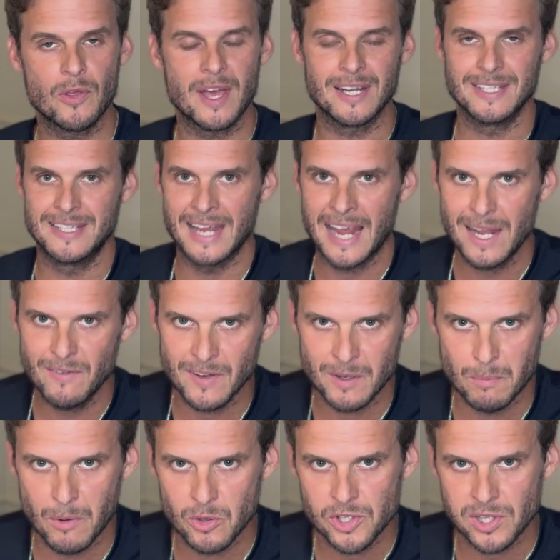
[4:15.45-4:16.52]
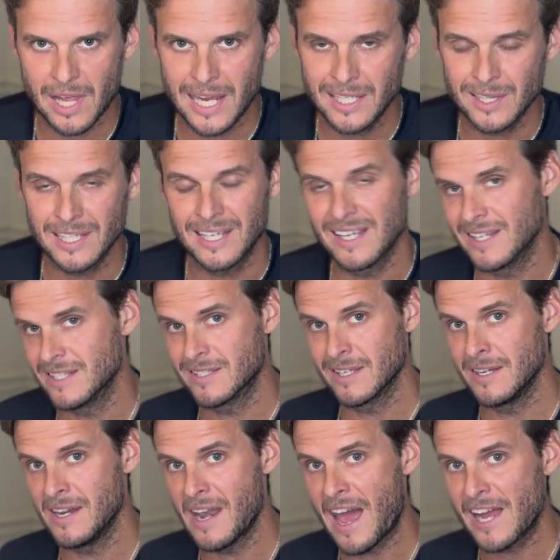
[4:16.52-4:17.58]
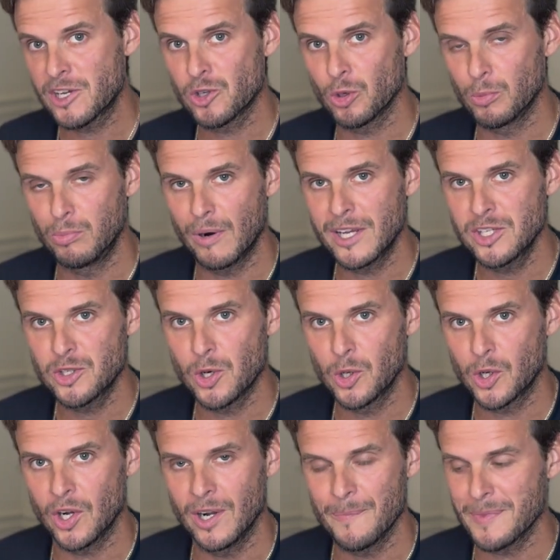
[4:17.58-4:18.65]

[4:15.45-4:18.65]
that David most likely is a natural breaststroker.